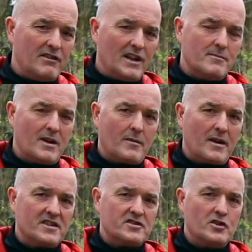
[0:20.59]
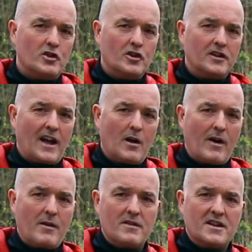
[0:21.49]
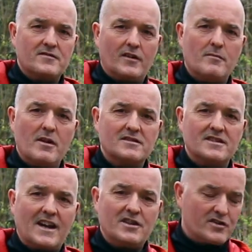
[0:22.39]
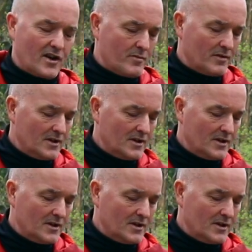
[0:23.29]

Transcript: really minimalist, you could get away with this for a multi-day trip.